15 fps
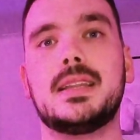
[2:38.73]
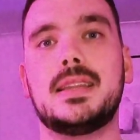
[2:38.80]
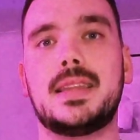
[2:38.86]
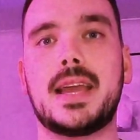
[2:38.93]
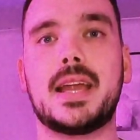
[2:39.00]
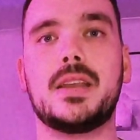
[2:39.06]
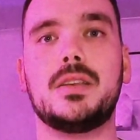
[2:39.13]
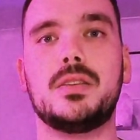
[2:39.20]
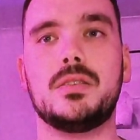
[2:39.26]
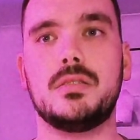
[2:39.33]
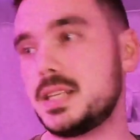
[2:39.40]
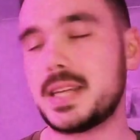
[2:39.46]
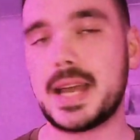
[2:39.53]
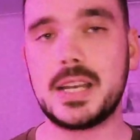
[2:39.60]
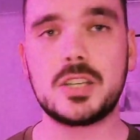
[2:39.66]
then
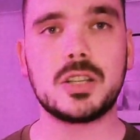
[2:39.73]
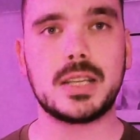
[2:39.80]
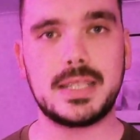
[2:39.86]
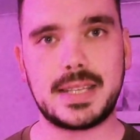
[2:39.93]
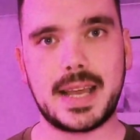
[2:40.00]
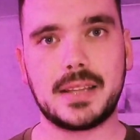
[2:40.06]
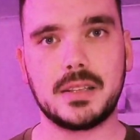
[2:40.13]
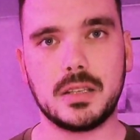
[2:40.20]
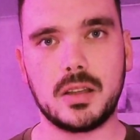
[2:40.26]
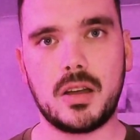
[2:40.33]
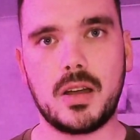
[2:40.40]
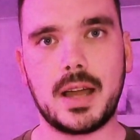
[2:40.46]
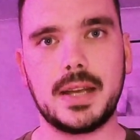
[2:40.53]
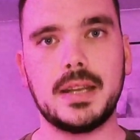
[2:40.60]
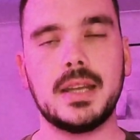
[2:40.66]
potentially down the
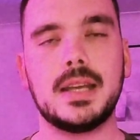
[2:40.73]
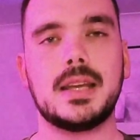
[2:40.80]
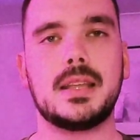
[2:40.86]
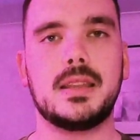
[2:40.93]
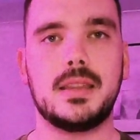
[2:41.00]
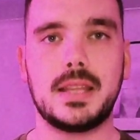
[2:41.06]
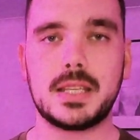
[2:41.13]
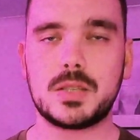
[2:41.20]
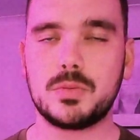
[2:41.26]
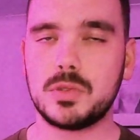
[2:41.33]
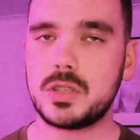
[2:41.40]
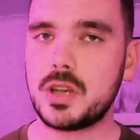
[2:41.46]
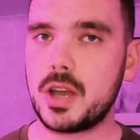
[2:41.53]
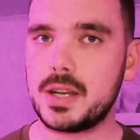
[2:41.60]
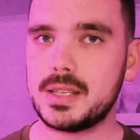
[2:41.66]
line, this
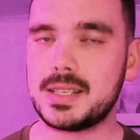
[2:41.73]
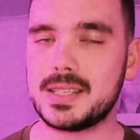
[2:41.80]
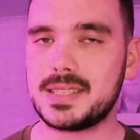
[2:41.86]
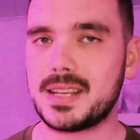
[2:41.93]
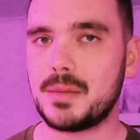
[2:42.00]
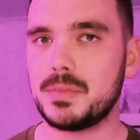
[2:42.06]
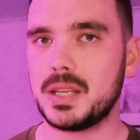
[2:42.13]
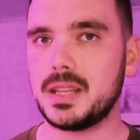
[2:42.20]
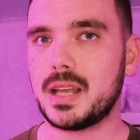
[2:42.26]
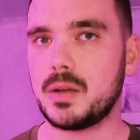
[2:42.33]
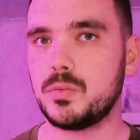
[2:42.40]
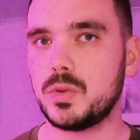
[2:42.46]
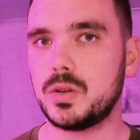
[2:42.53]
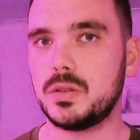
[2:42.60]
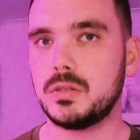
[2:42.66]
will turn into something
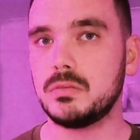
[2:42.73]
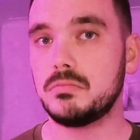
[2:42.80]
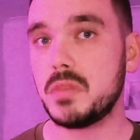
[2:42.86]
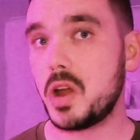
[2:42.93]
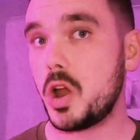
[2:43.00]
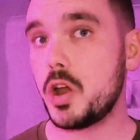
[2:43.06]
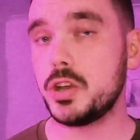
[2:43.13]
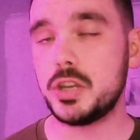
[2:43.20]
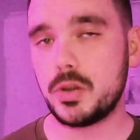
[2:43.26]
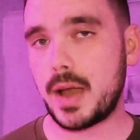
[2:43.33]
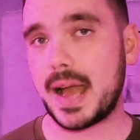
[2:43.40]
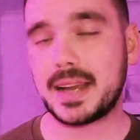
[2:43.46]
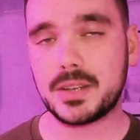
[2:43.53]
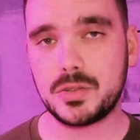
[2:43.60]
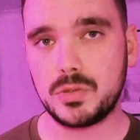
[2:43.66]
that will earn you
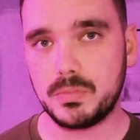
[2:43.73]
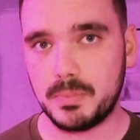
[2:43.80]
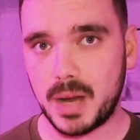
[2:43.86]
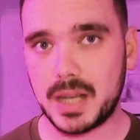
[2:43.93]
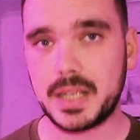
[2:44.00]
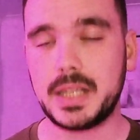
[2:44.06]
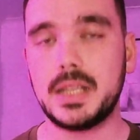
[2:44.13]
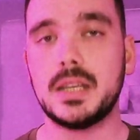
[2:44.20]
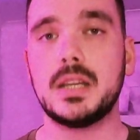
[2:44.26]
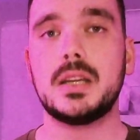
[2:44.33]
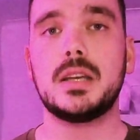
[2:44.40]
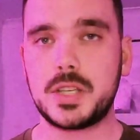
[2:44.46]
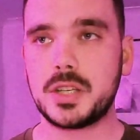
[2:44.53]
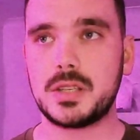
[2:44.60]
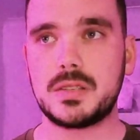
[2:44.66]
actual money,
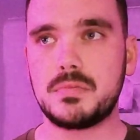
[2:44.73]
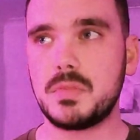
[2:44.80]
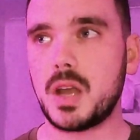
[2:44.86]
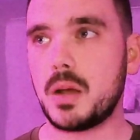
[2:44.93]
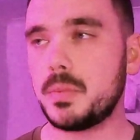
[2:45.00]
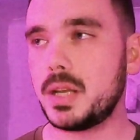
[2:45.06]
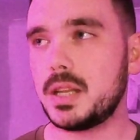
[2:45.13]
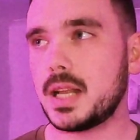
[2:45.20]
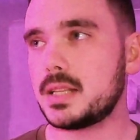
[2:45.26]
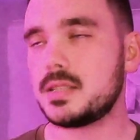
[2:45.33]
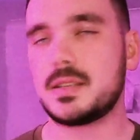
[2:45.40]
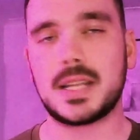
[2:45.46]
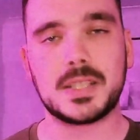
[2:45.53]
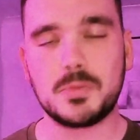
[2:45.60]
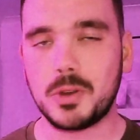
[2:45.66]
which is, I mean,
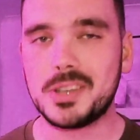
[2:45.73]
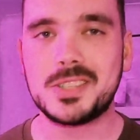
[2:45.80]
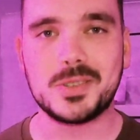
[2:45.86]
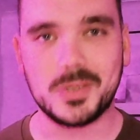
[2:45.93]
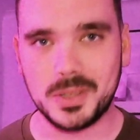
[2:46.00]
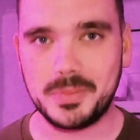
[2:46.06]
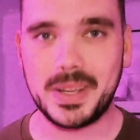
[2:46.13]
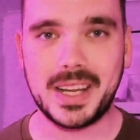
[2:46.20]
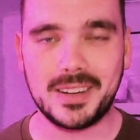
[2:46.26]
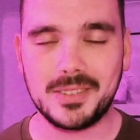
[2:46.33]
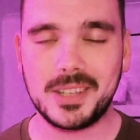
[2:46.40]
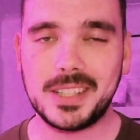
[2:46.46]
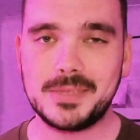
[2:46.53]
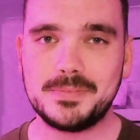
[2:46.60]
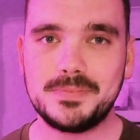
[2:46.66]
that's what it's all about,
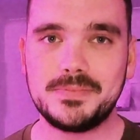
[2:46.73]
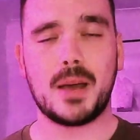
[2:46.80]
right?